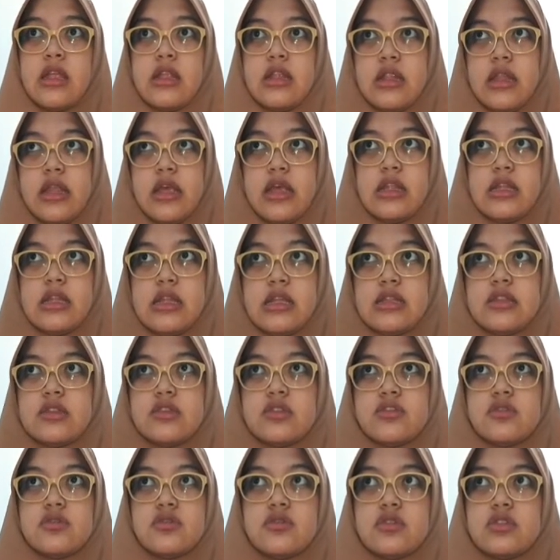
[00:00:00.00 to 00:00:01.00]
they need
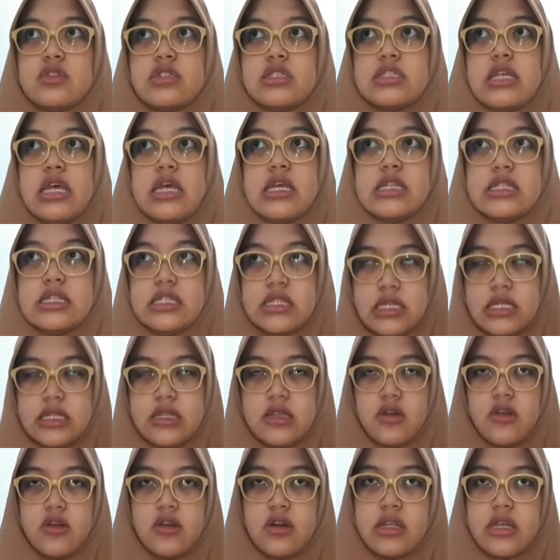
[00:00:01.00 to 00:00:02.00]
to send it
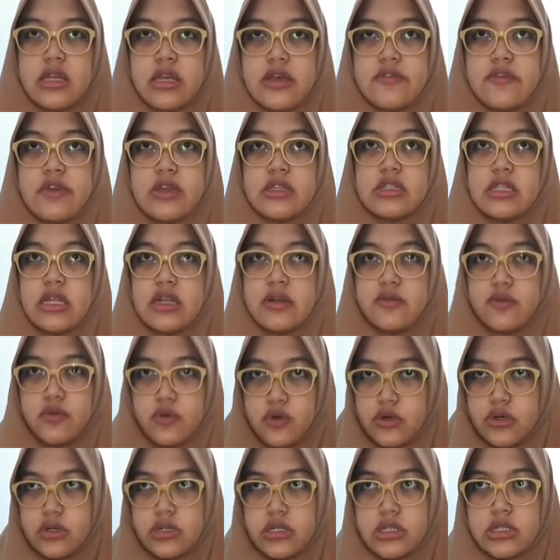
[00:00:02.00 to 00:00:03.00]
or giving their
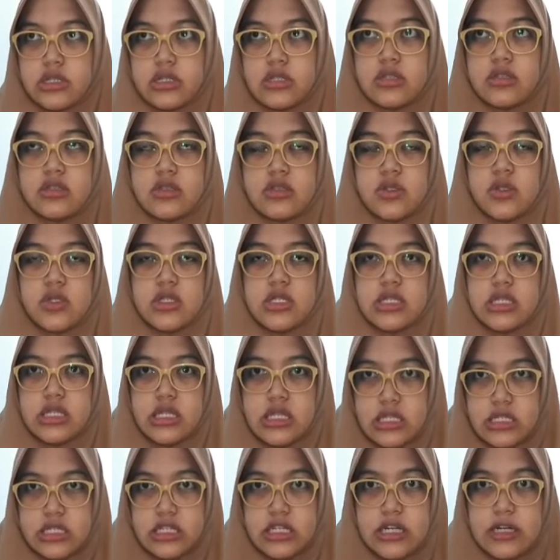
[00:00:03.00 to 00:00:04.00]
works to the
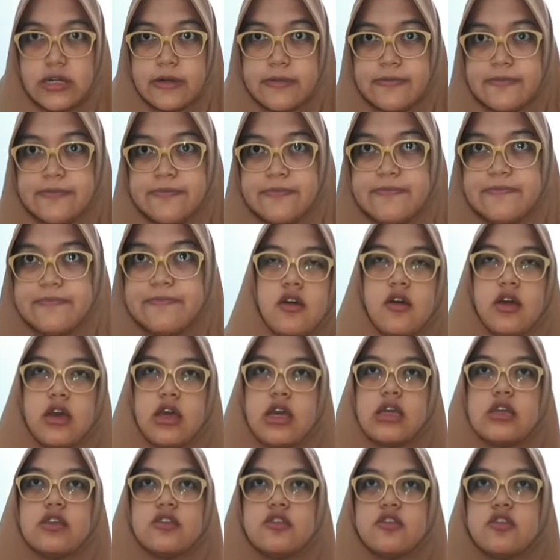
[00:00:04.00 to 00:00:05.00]
teacher.
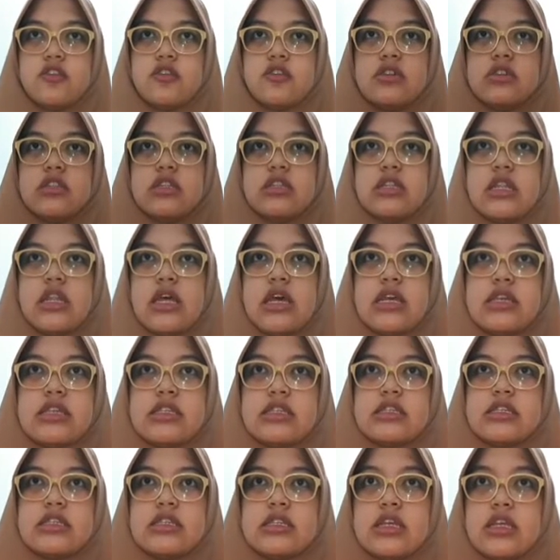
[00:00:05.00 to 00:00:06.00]
Okay, so the
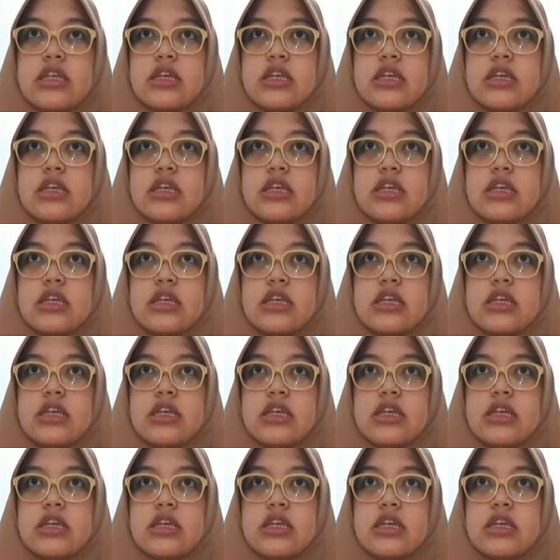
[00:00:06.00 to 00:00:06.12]
next